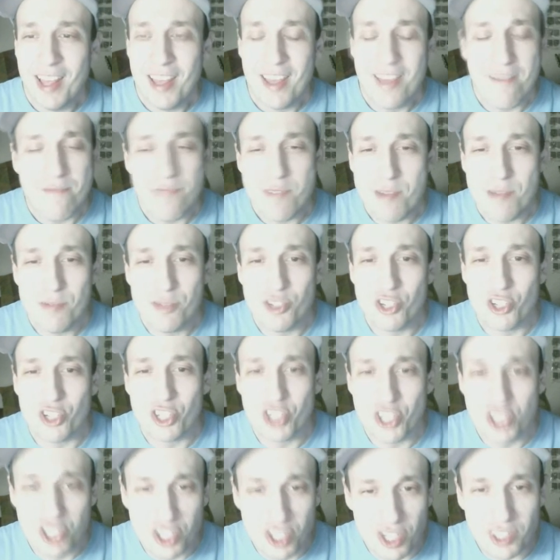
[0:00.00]
if people just
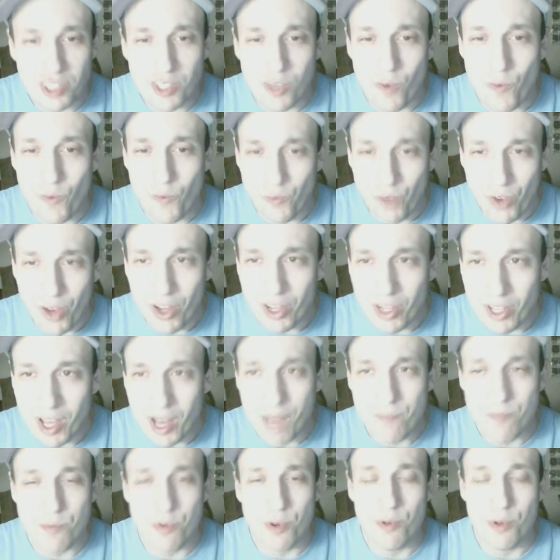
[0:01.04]
shut the fuck
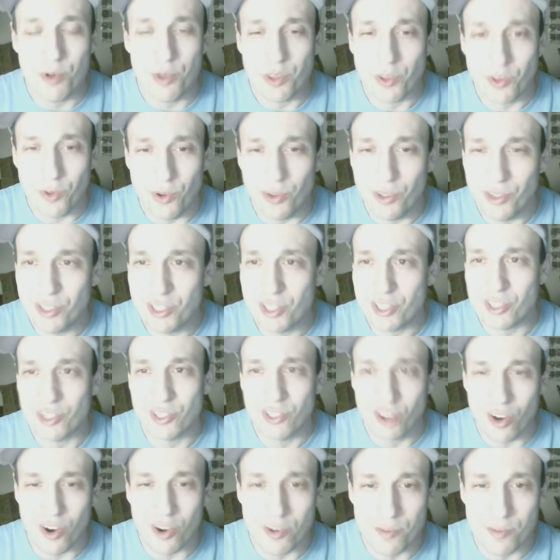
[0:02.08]
up with all this
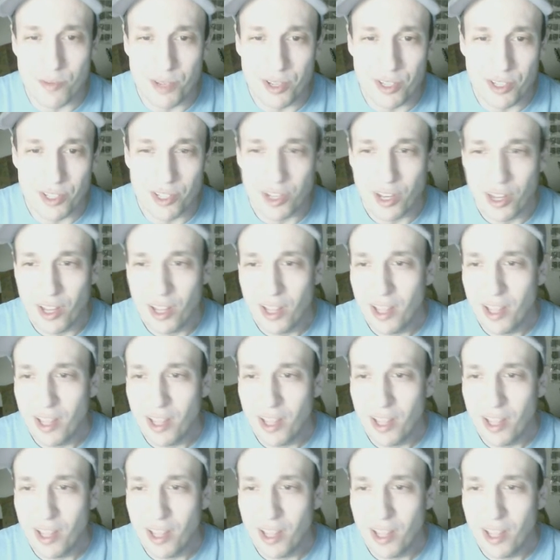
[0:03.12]
garbage?